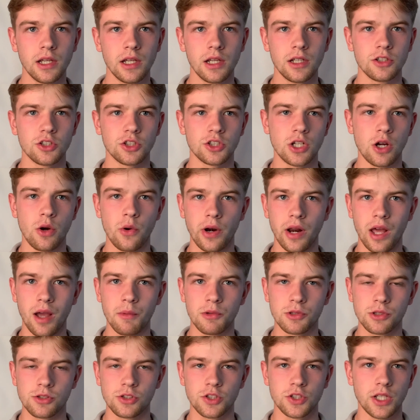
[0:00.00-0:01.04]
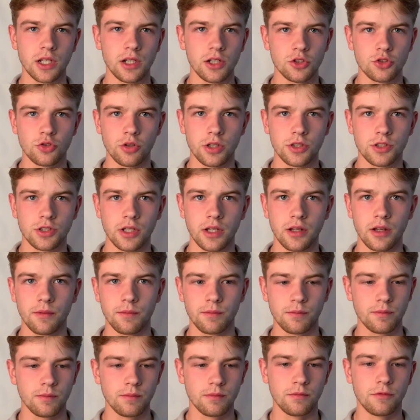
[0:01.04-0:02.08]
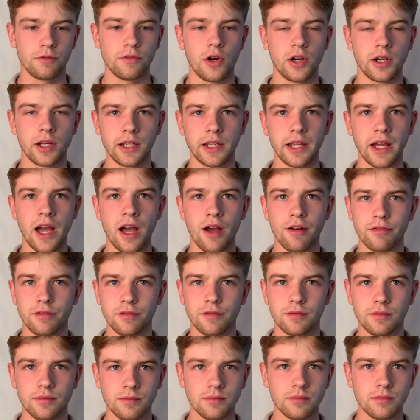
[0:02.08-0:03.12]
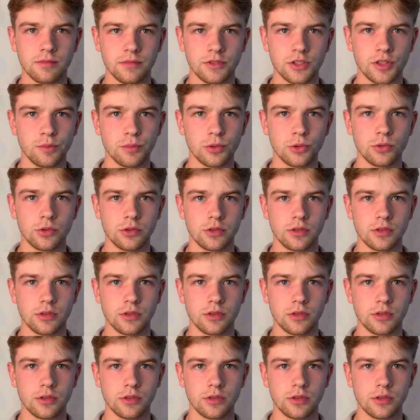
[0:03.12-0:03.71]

Just go on Amazon, send it straight to their fucking gas. Simple.